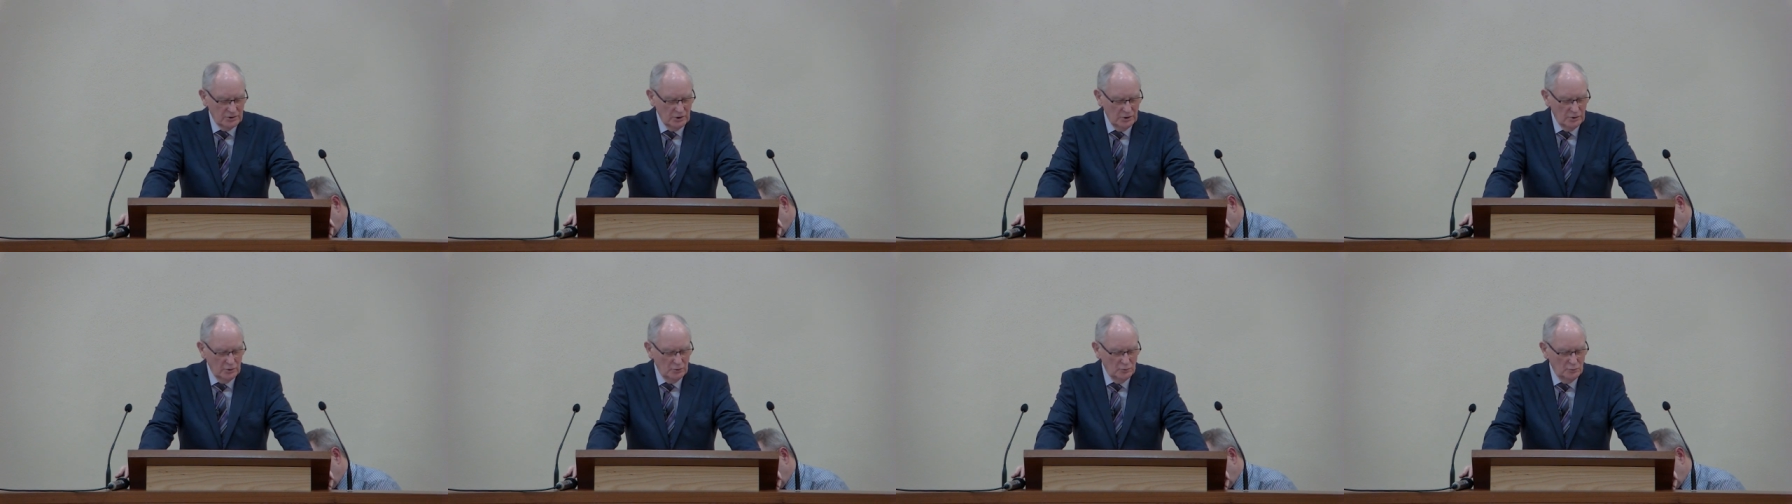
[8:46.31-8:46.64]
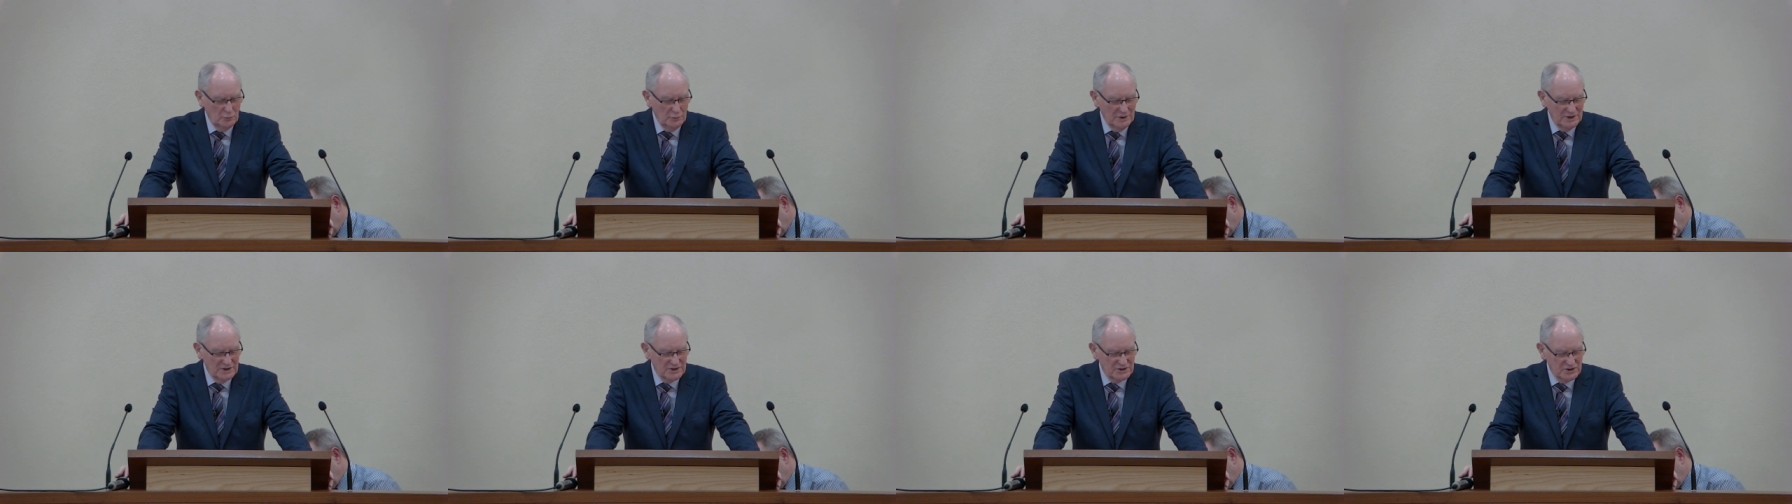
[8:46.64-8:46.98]
to know
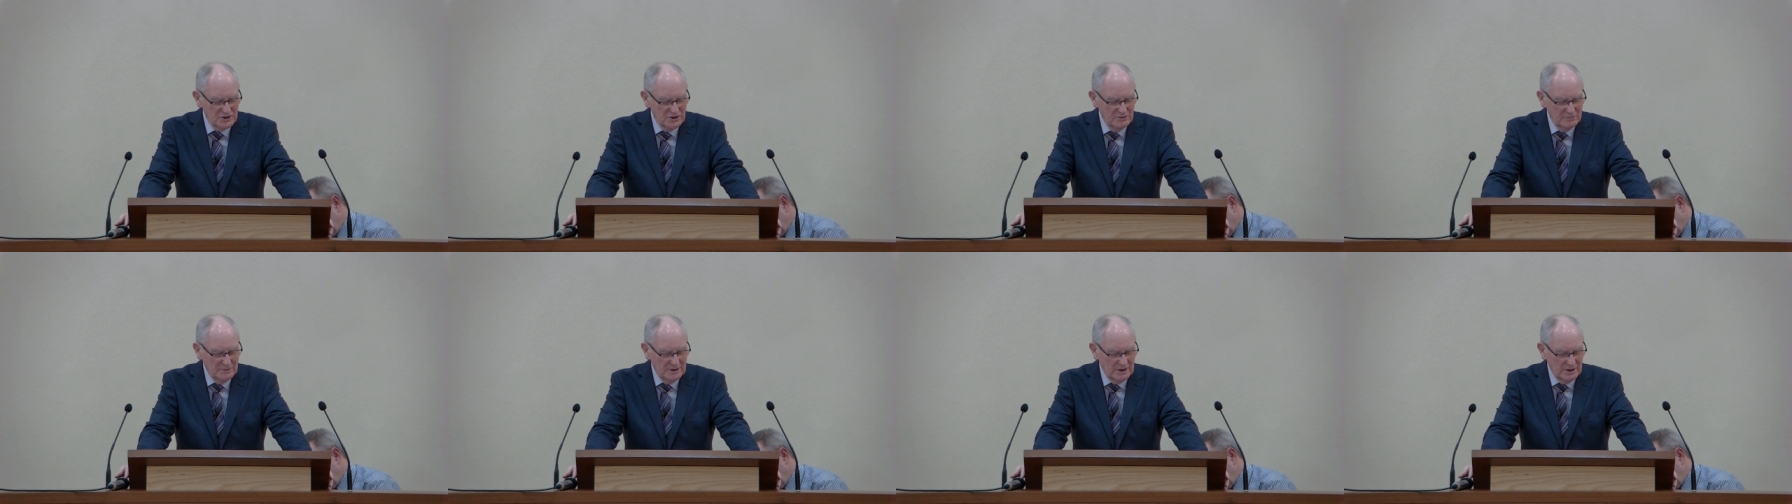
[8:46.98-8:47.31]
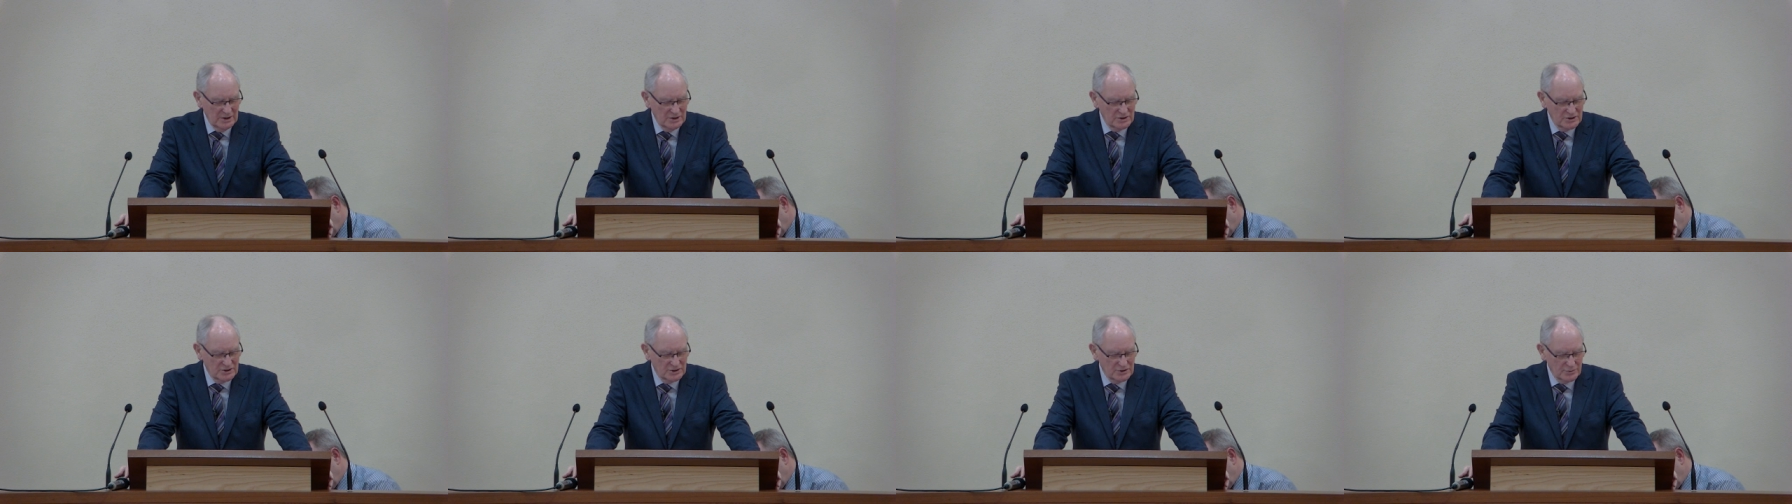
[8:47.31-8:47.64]
wisdom and
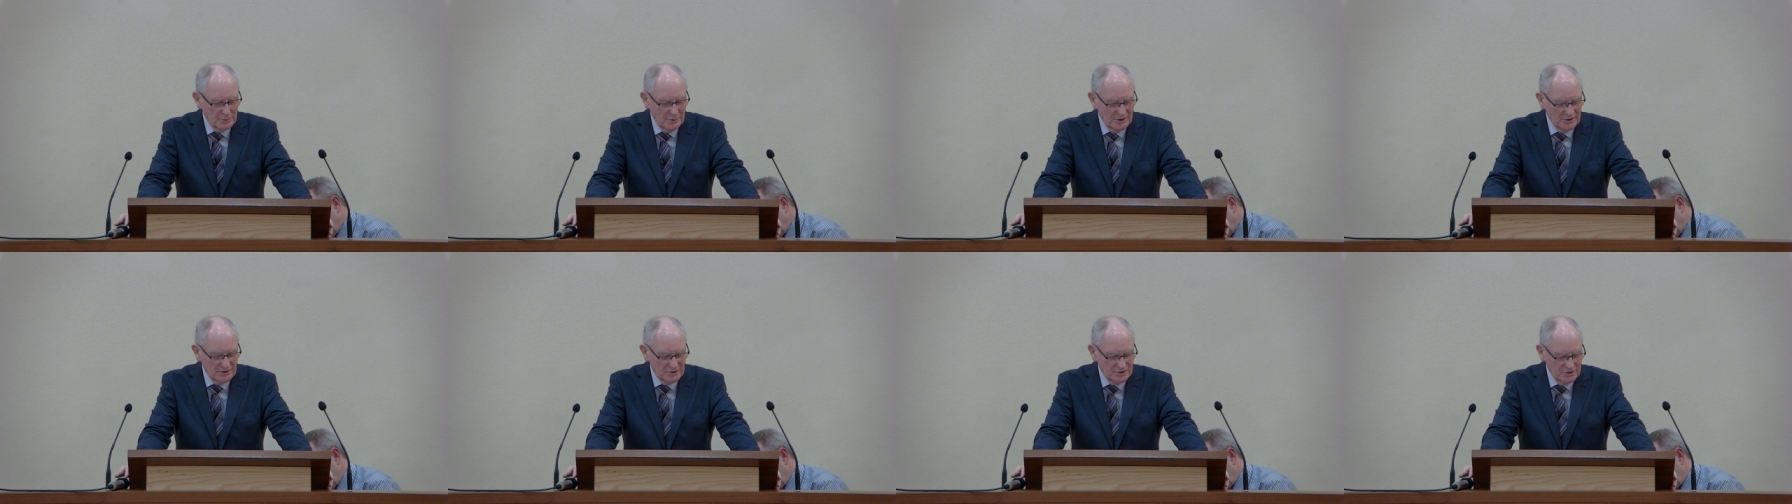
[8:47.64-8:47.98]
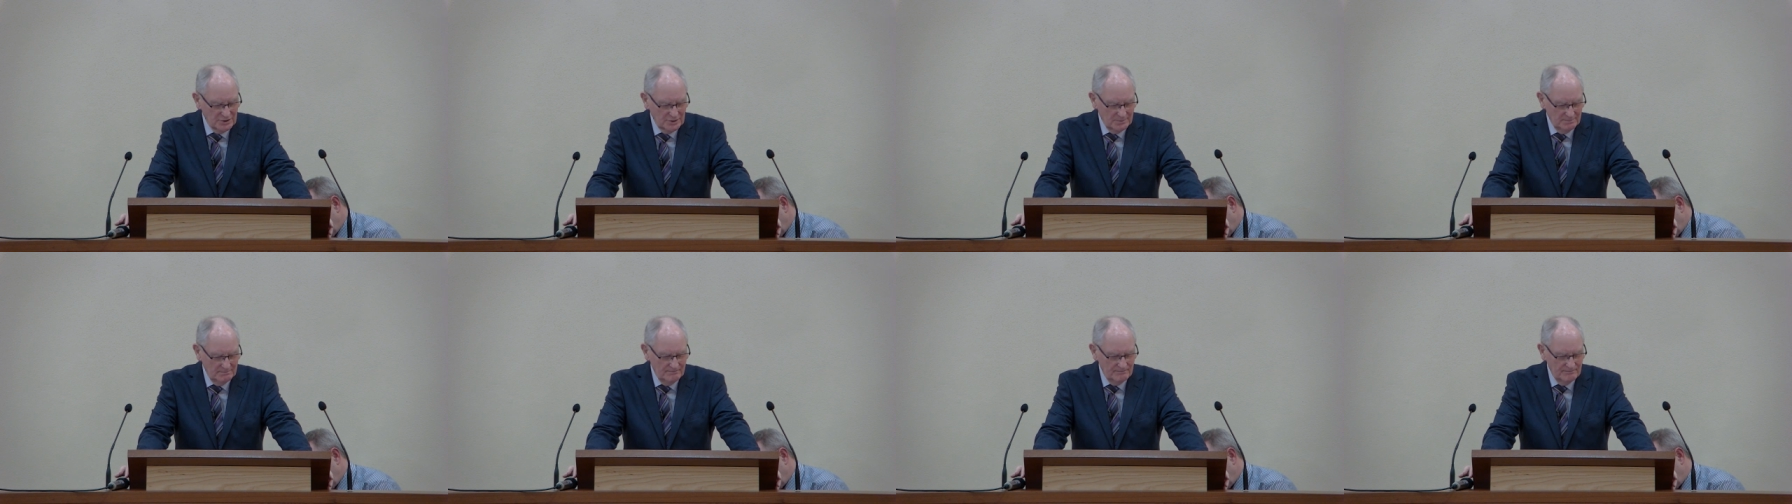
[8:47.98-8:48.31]

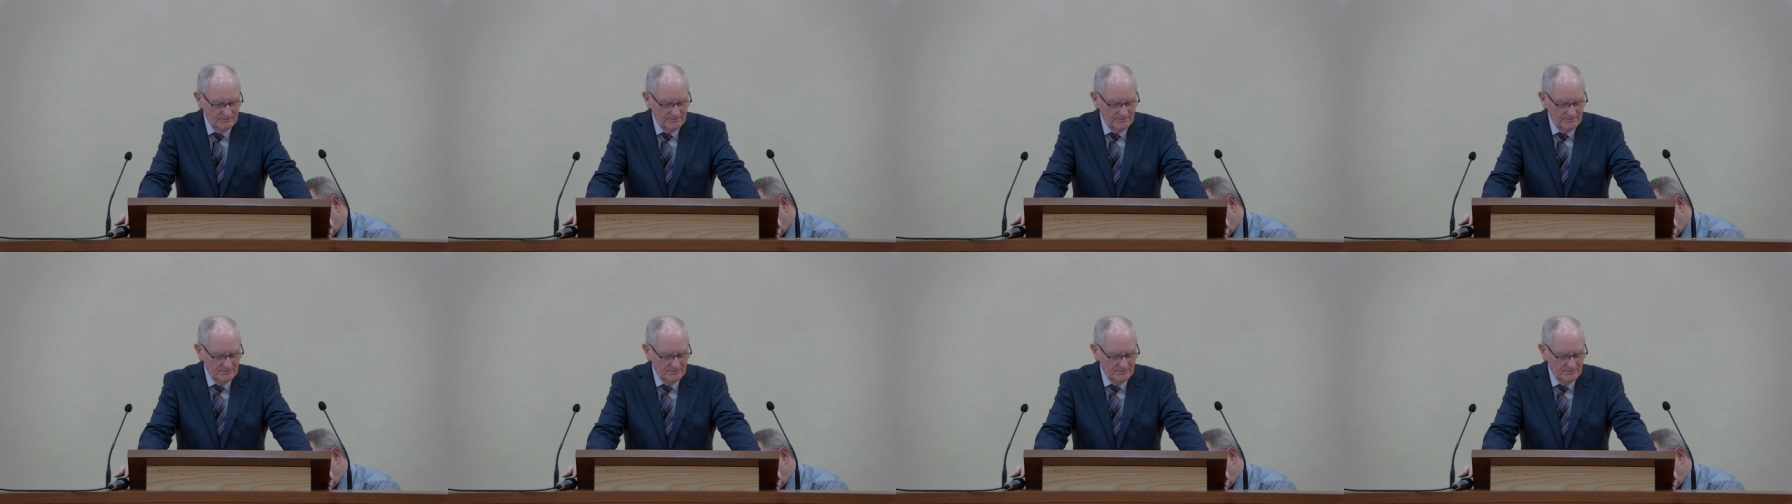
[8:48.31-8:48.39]
instruction,